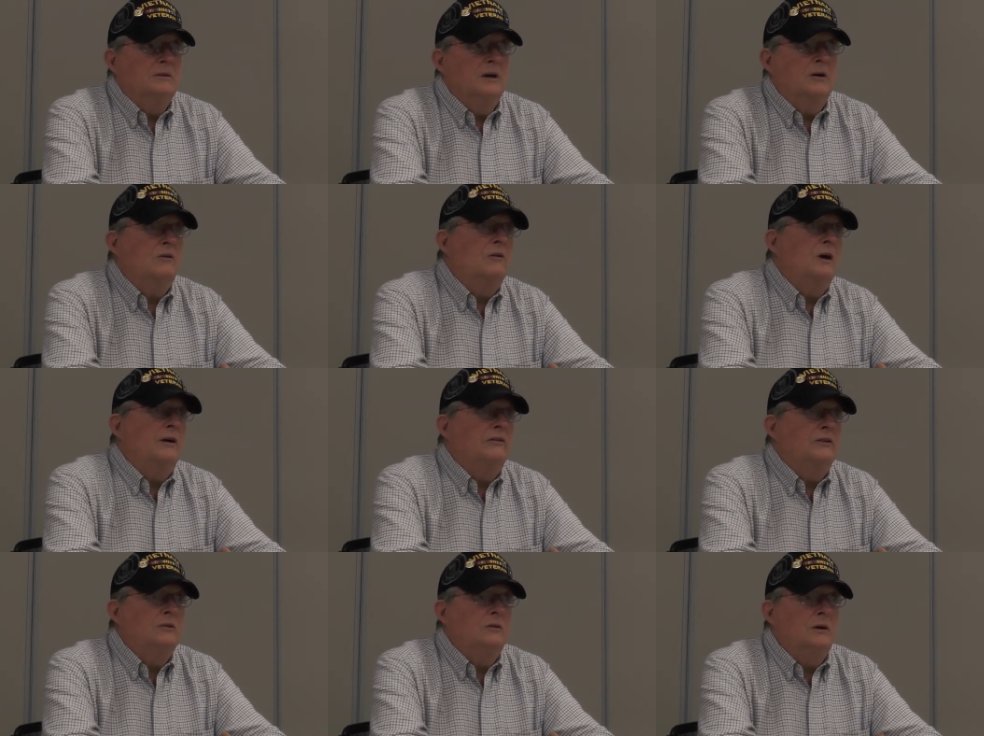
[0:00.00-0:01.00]

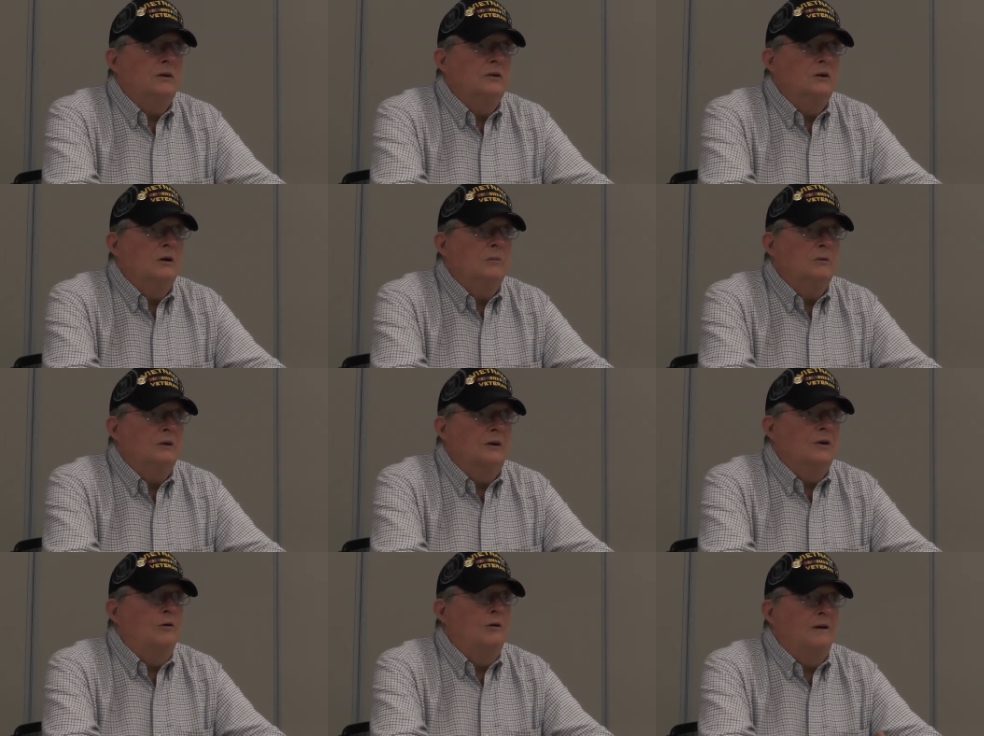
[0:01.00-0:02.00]
aircraft to Europe to
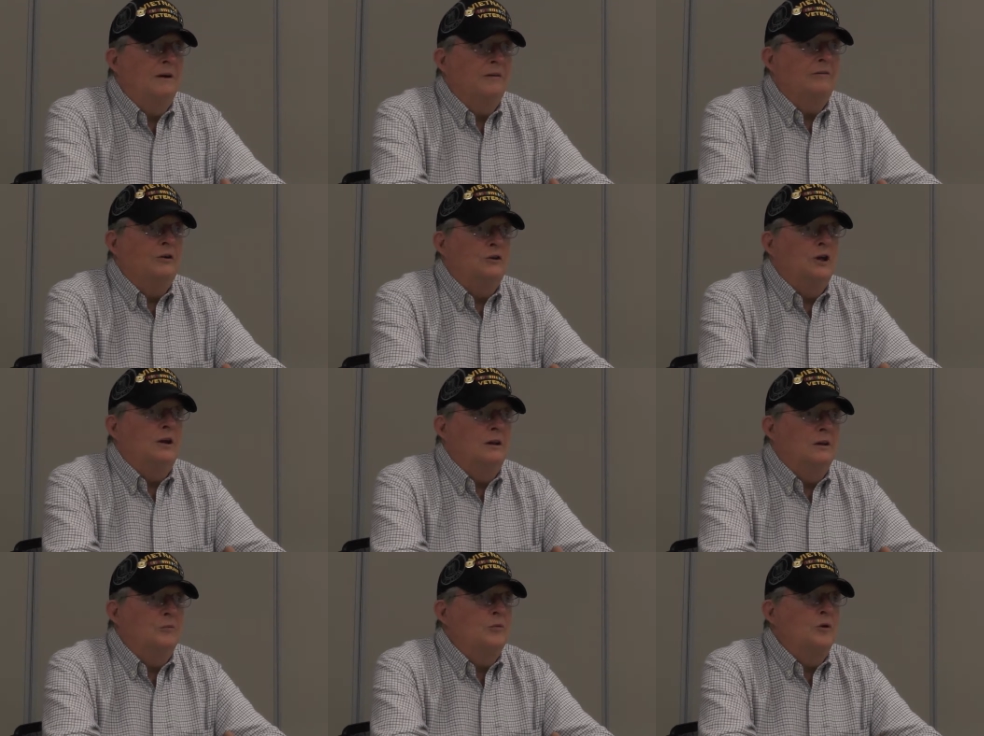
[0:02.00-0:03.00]
go for a
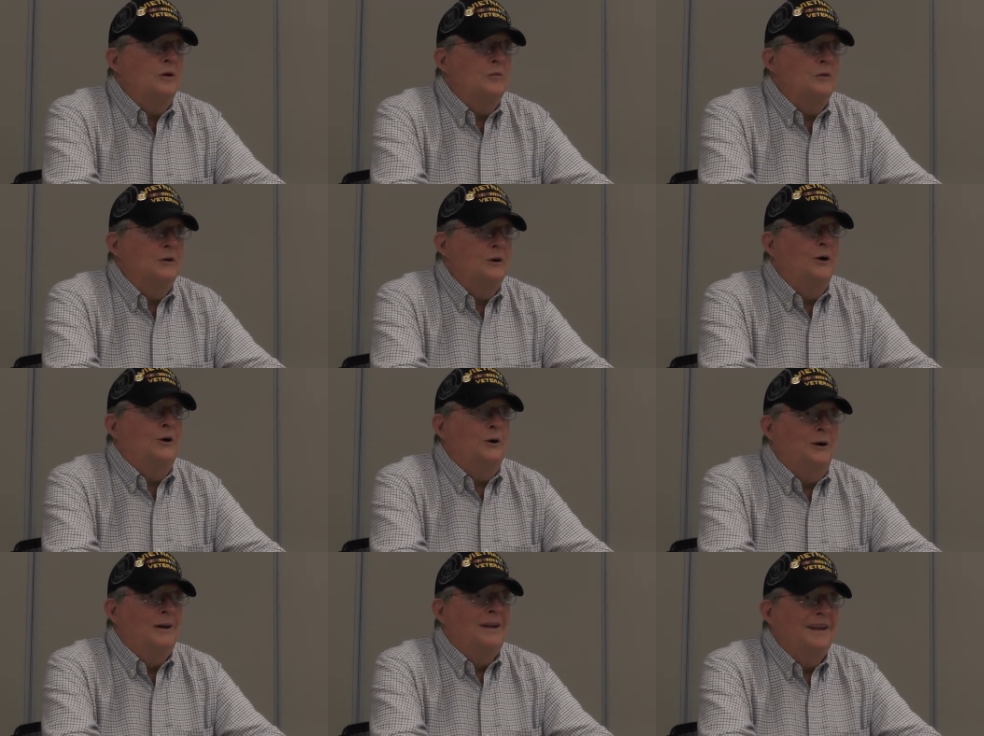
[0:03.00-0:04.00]
dental appointment.
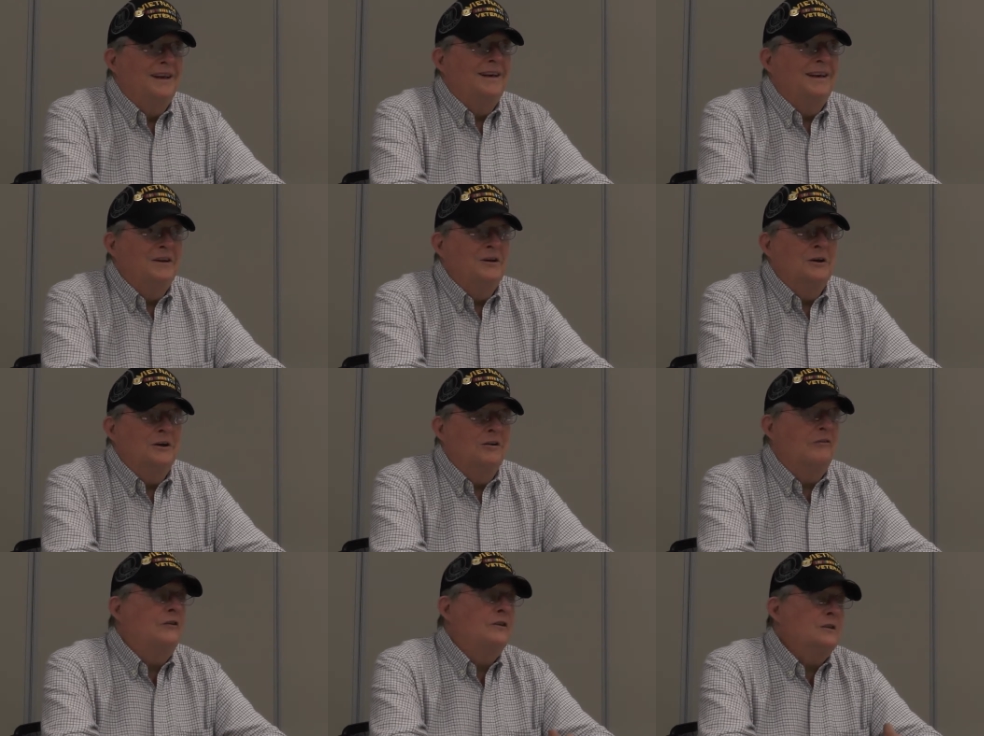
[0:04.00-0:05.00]
And
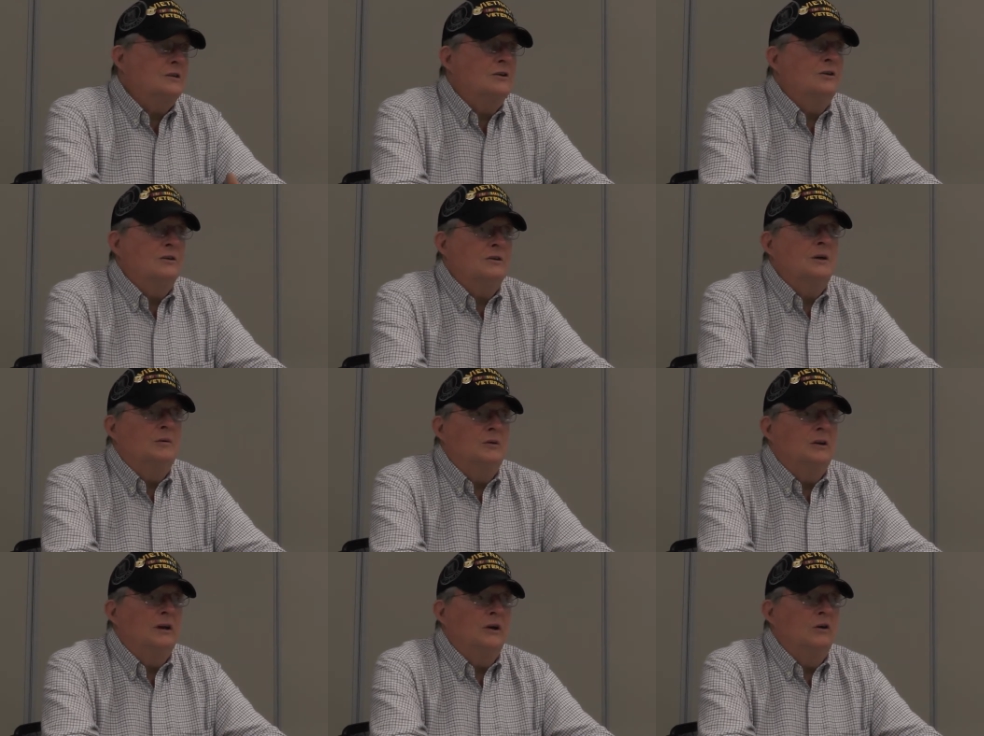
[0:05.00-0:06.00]
a physical or
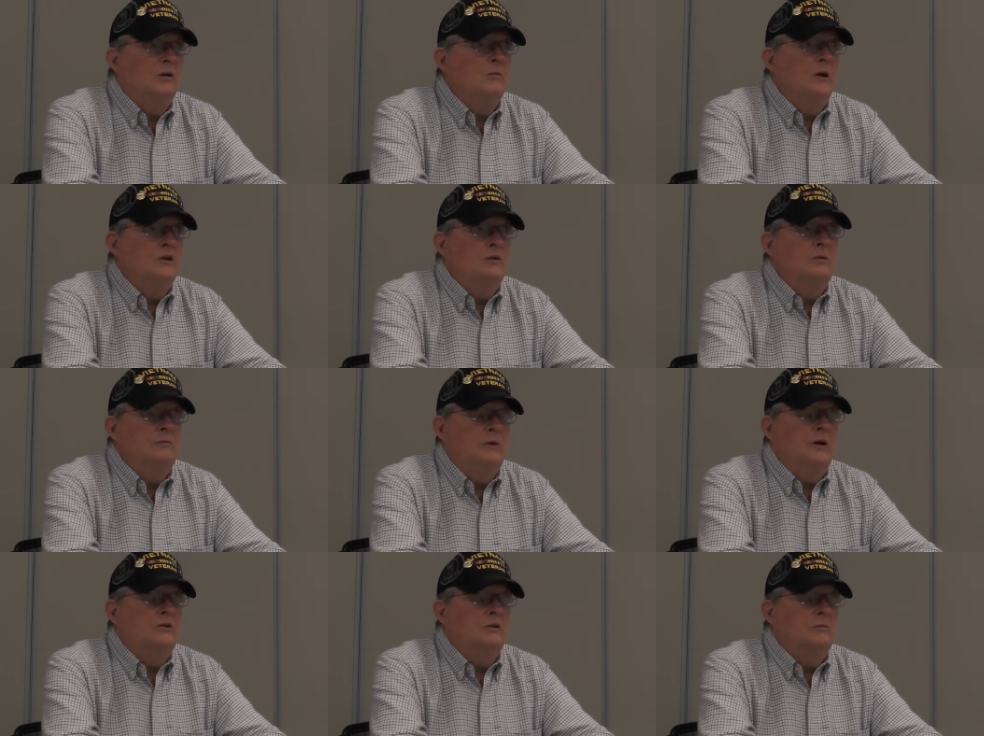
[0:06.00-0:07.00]
something like, or a
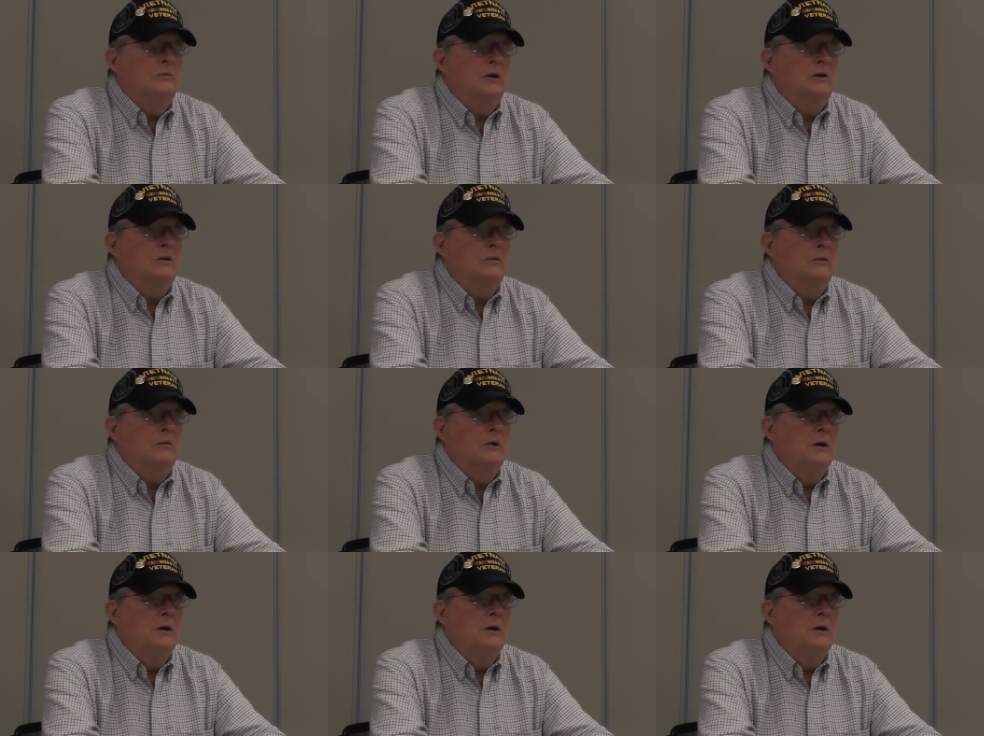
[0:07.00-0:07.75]
major medical.